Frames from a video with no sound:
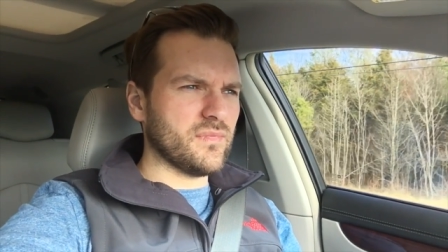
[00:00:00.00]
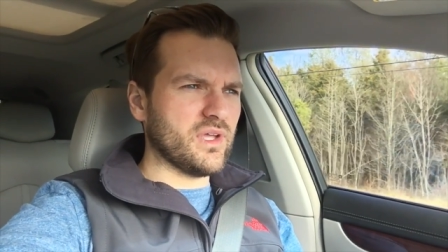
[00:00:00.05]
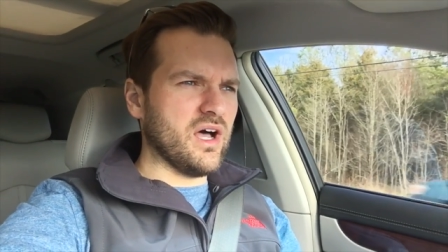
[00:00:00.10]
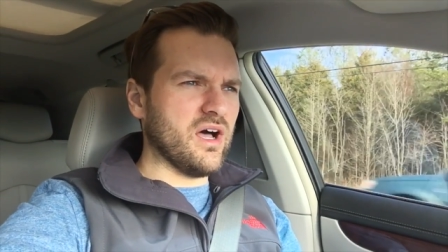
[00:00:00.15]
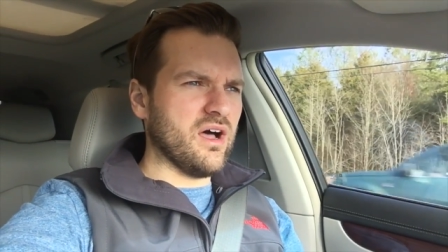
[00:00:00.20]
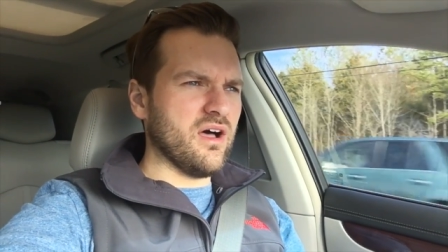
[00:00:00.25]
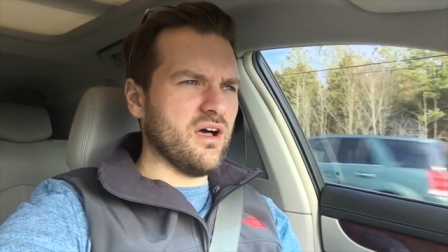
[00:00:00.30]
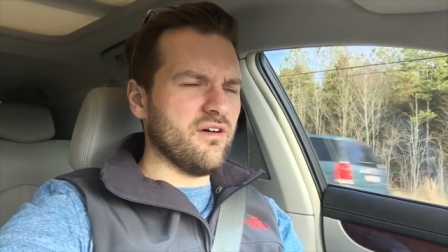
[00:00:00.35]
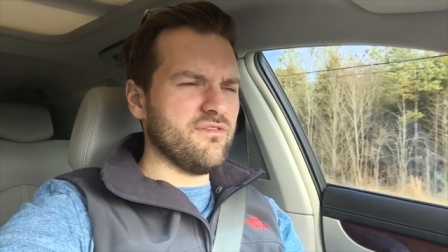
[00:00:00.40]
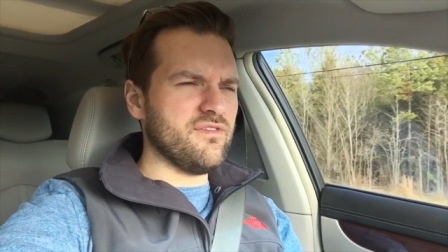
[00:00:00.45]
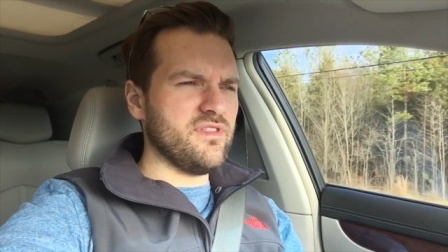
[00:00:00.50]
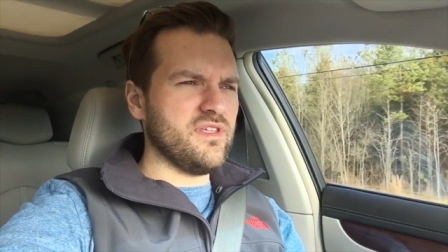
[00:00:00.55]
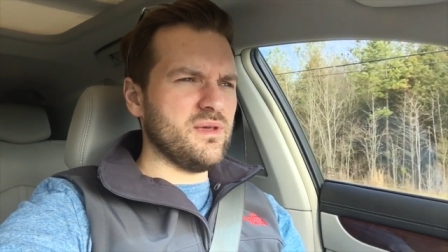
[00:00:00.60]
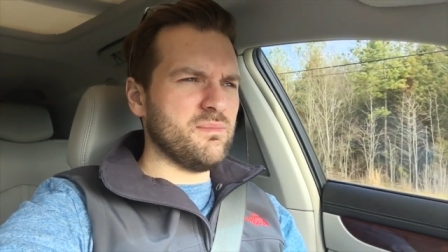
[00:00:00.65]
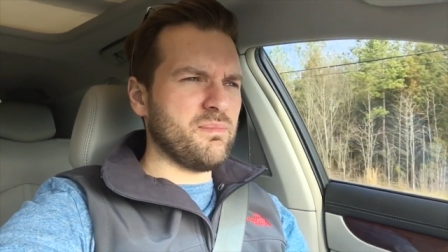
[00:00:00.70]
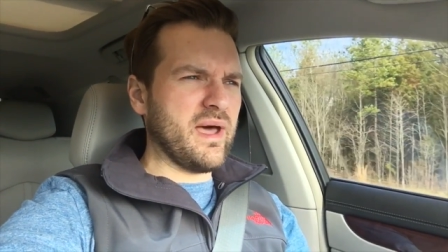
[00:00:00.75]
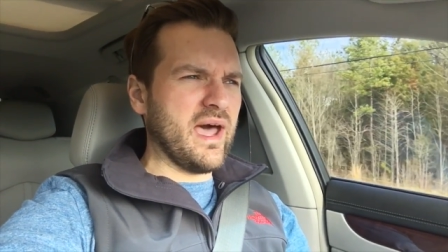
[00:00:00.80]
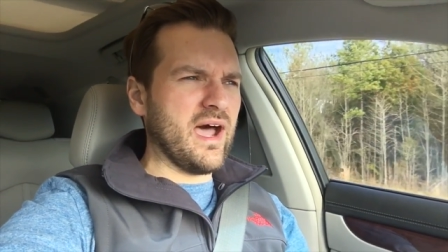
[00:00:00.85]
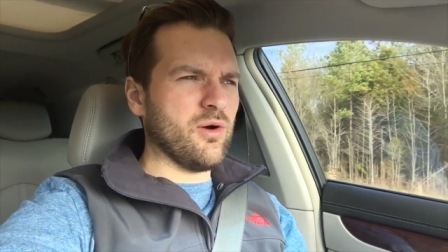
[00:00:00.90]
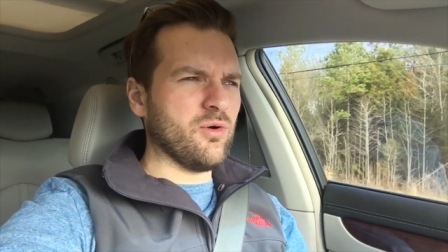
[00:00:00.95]
of
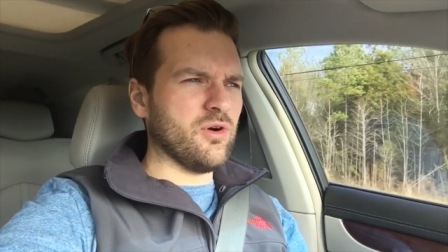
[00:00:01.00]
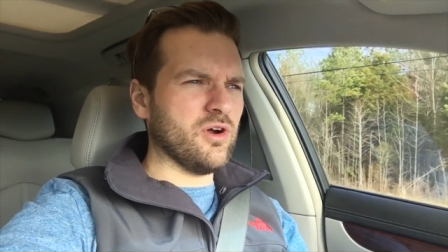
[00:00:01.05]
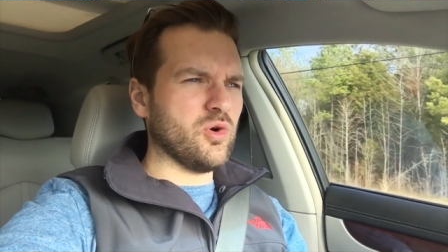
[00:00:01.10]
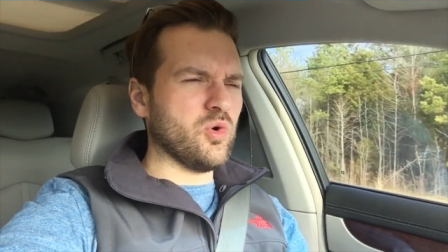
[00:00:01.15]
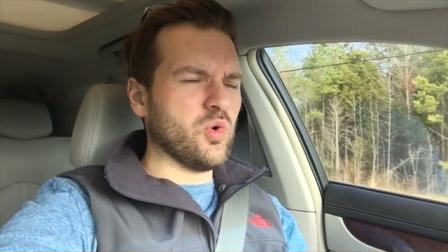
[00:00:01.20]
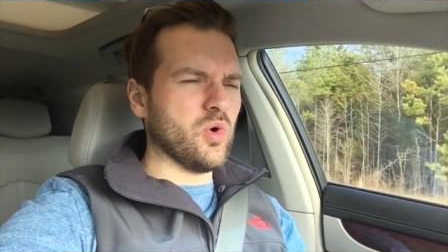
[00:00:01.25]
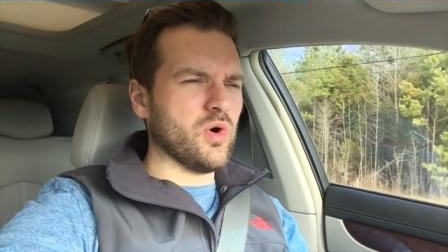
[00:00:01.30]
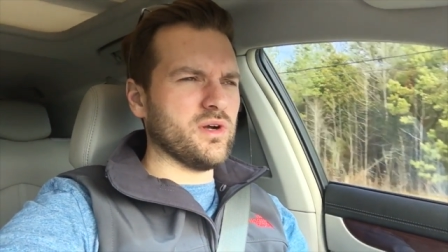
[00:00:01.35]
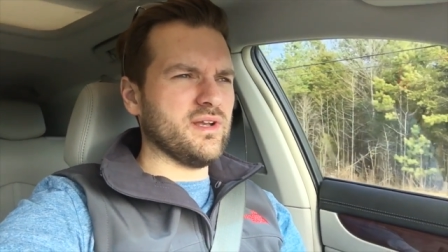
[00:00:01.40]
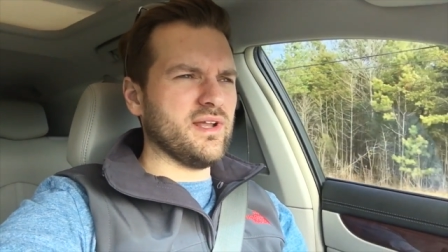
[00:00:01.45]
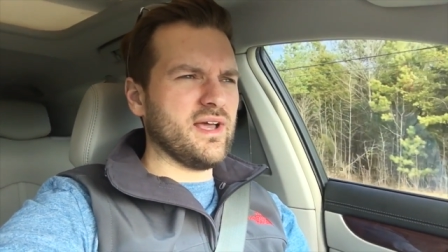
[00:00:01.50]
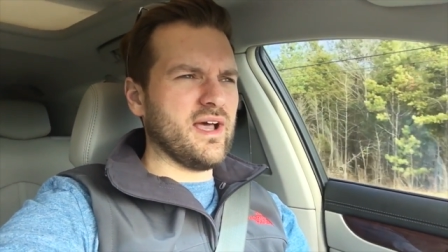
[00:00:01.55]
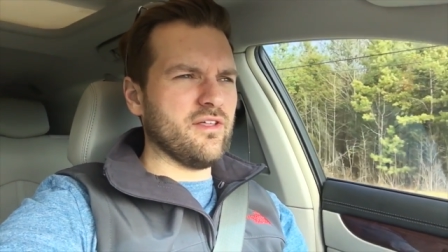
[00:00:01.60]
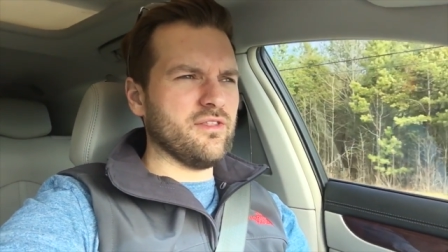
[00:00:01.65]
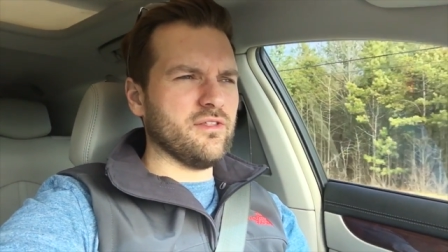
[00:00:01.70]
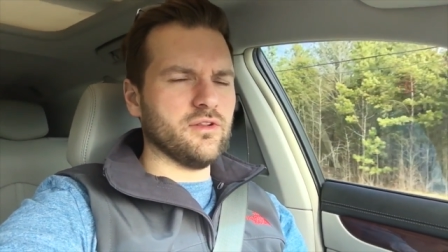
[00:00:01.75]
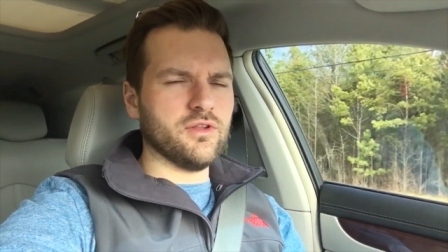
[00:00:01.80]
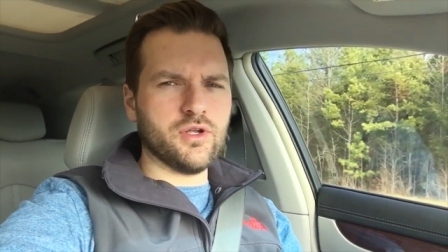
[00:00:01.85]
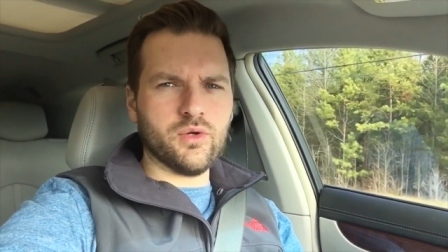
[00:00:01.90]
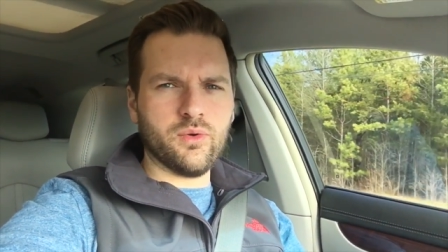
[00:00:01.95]
the power cord and how
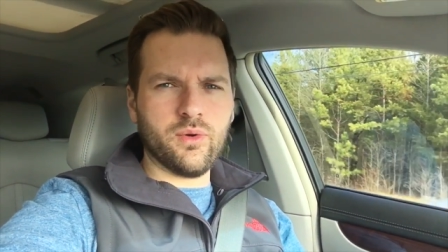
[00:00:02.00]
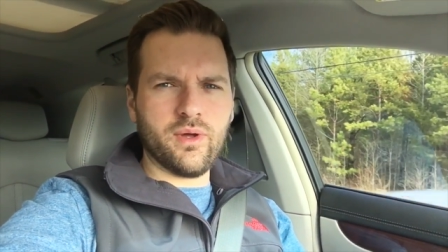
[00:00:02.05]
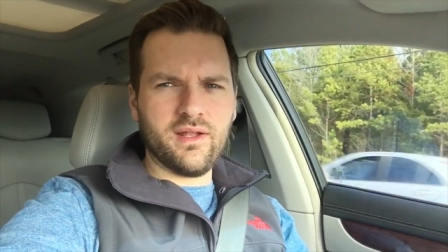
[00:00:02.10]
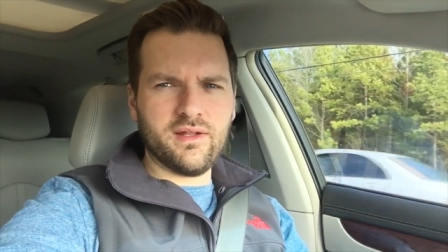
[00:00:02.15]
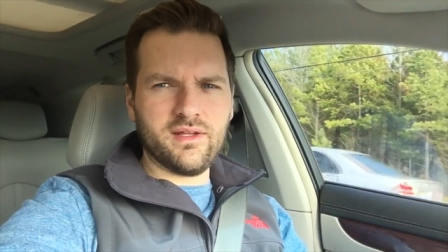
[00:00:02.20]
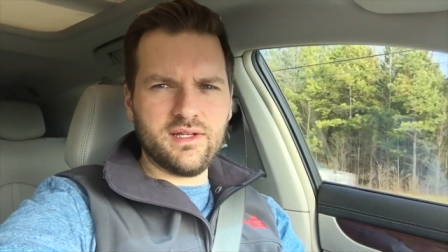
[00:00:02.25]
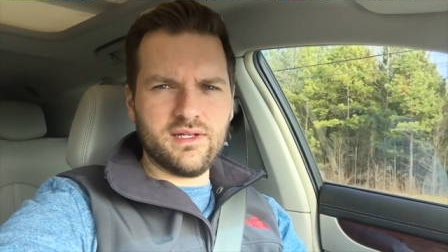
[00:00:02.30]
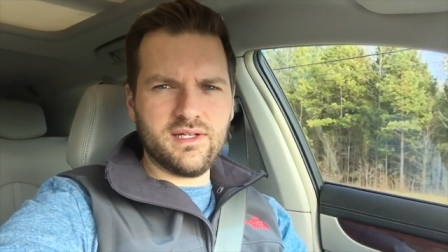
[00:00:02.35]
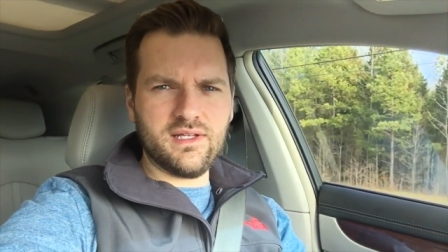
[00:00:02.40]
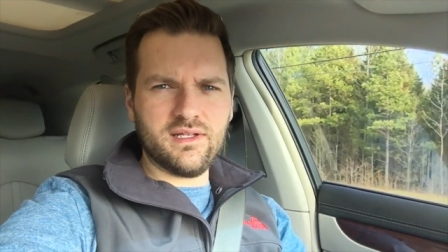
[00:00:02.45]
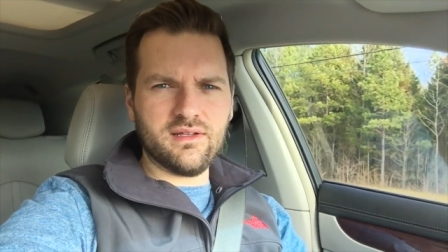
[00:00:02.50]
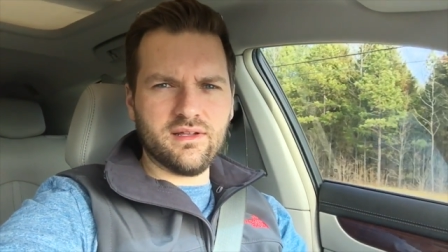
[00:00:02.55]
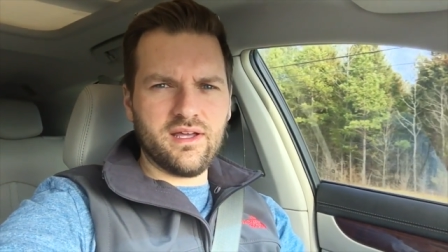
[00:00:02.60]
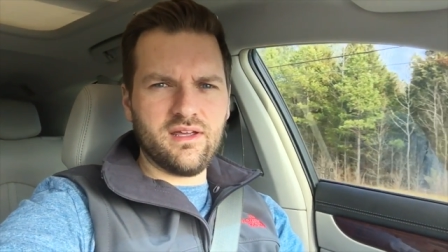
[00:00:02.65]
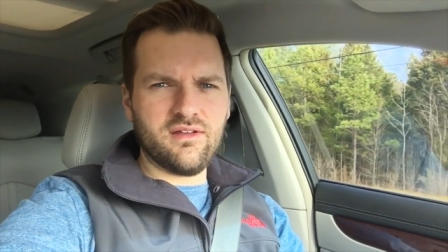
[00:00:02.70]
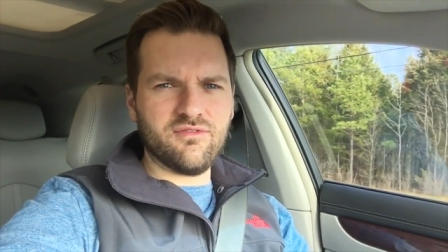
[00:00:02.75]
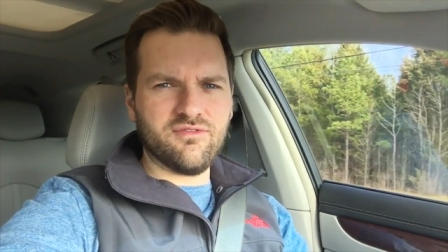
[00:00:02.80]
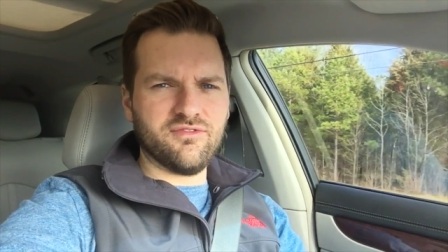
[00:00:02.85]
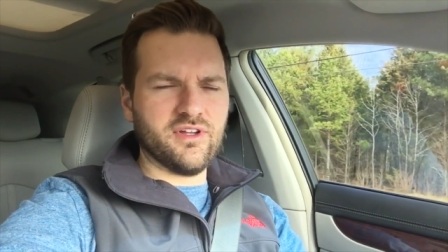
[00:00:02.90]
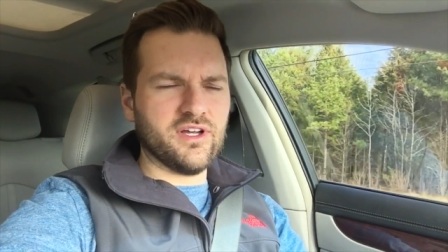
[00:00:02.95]
the little LED
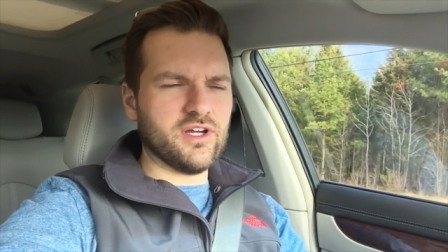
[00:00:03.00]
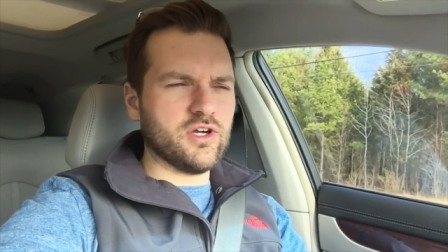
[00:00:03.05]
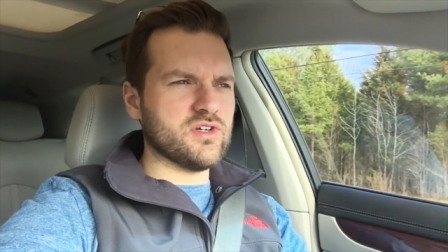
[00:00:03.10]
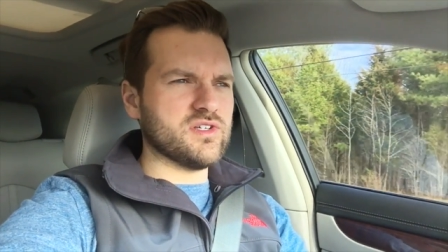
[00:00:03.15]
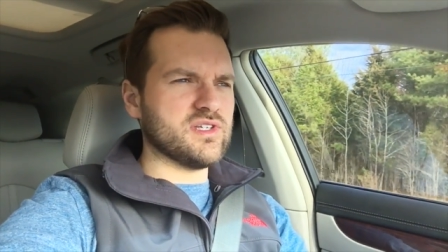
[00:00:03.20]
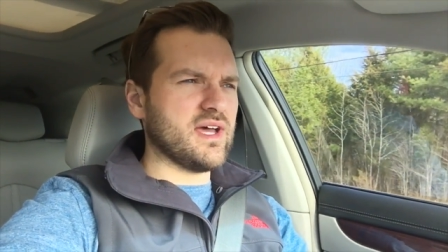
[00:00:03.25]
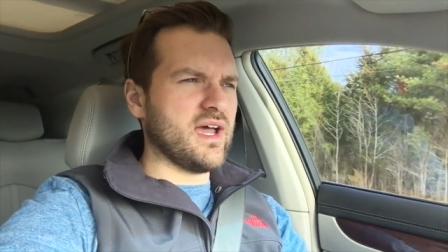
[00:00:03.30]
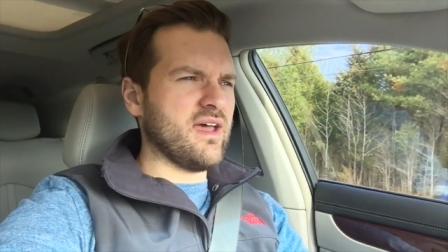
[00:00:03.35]
light flickers.